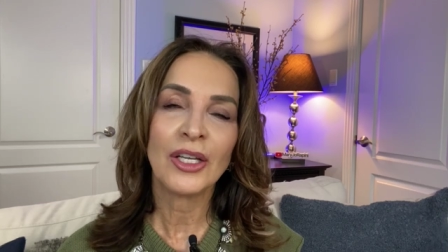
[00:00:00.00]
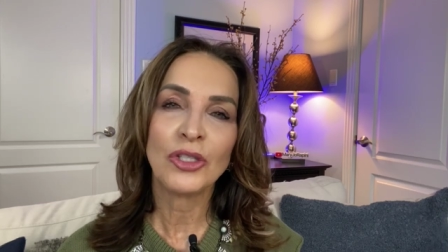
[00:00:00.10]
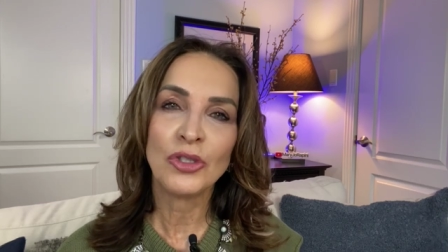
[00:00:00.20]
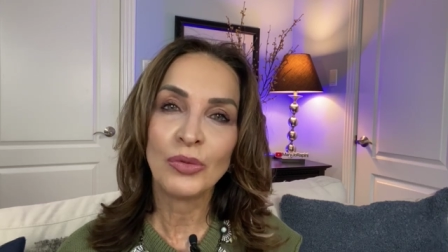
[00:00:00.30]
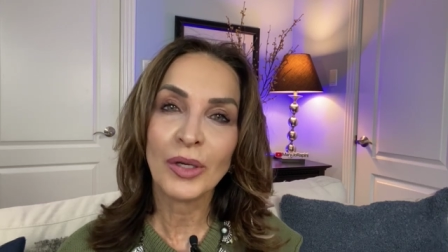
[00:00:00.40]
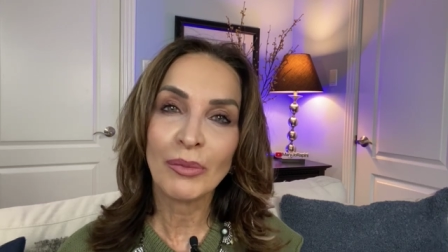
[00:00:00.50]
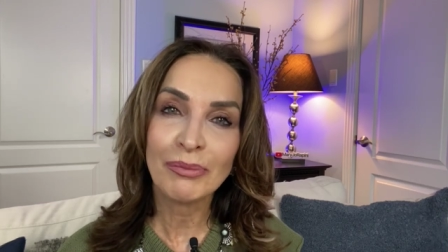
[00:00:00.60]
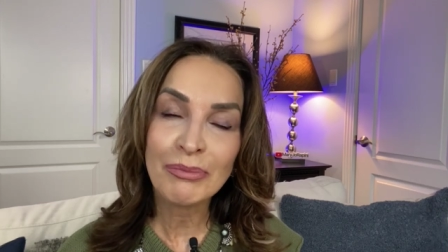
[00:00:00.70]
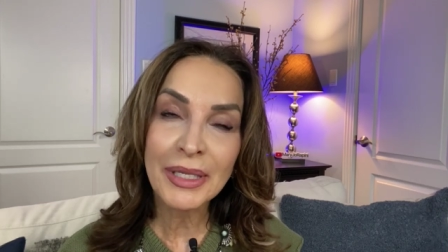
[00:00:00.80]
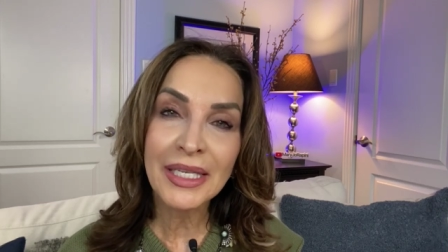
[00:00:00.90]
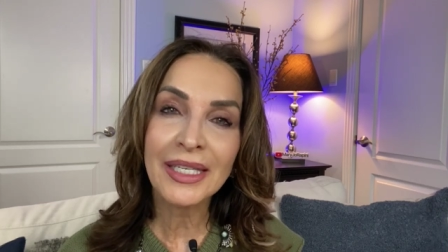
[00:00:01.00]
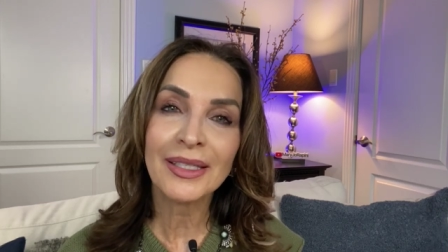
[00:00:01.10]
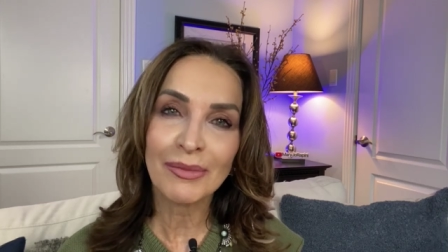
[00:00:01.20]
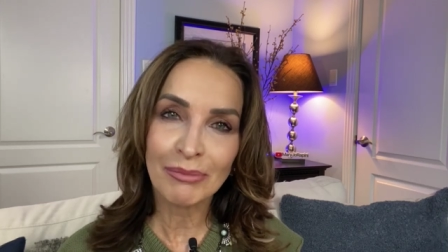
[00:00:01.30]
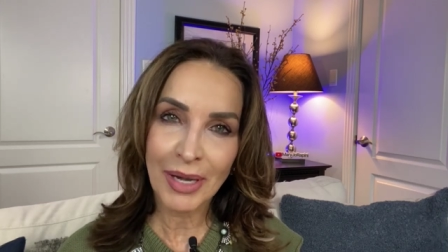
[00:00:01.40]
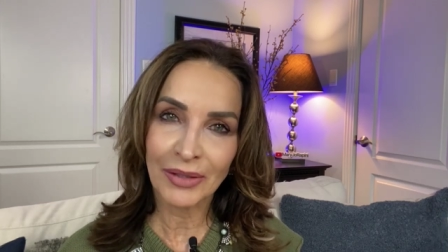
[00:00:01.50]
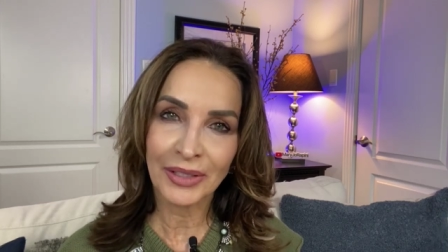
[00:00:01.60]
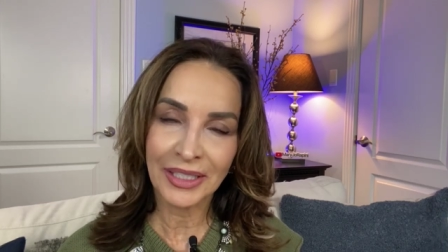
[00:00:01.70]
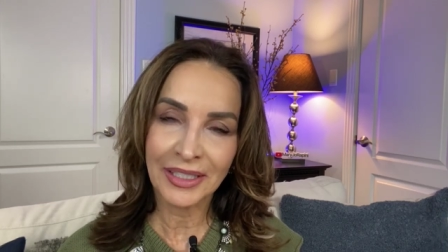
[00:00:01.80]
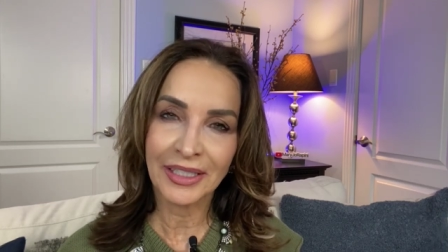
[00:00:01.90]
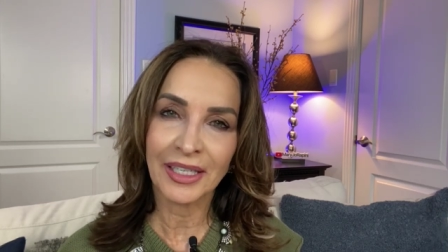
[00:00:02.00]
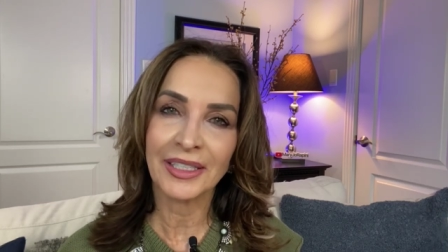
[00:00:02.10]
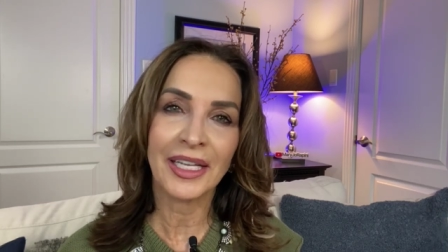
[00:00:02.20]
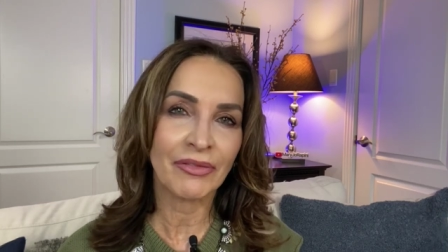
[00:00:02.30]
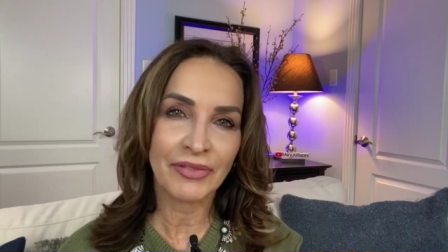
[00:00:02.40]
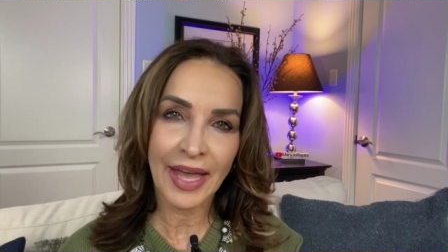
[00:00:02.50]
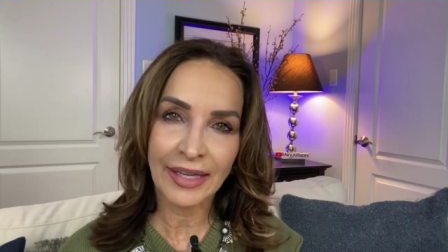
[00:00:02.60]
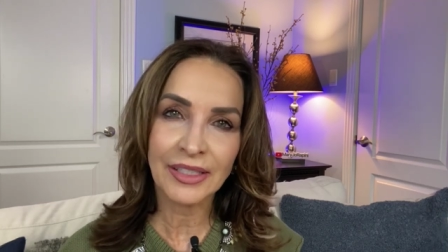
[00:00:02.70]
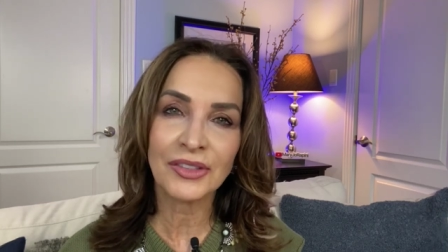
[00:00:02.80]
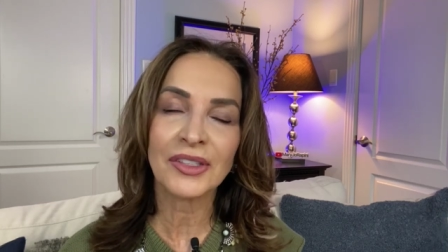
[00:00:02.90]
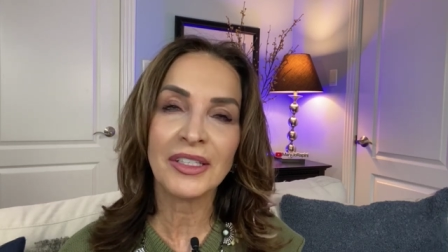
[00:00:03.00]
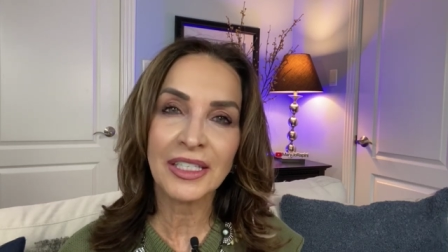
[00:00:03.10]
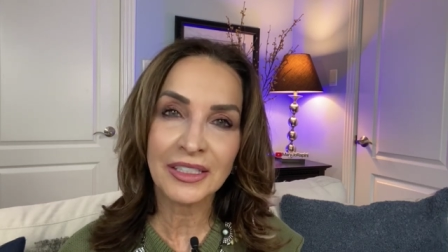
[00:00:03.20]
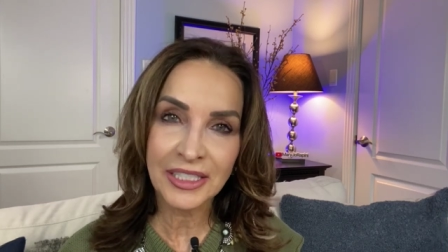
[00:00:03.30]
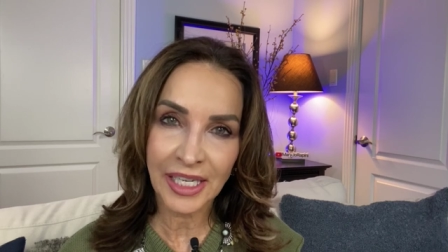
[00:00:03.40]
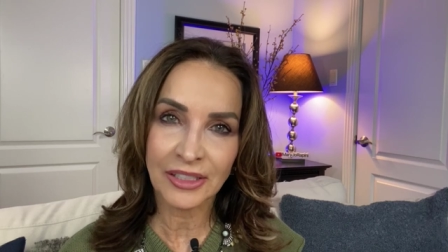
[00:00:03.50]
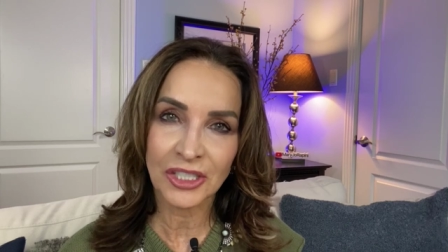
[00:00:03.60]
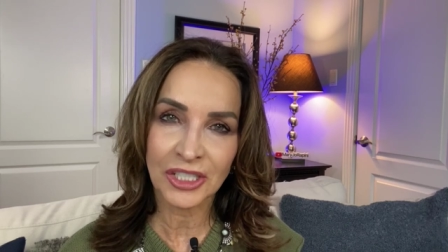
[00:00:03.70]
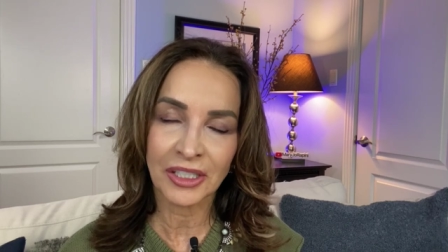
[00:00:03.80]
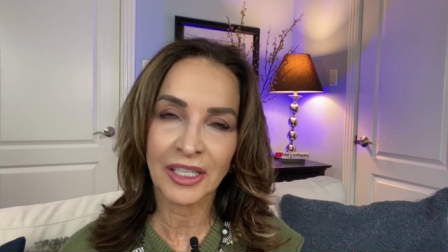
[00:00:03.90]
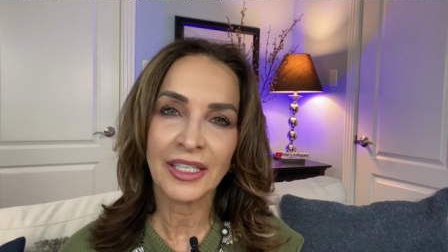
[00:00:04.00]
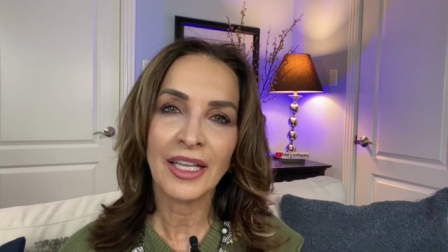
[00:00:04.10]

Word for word: You will be married again if that is the intention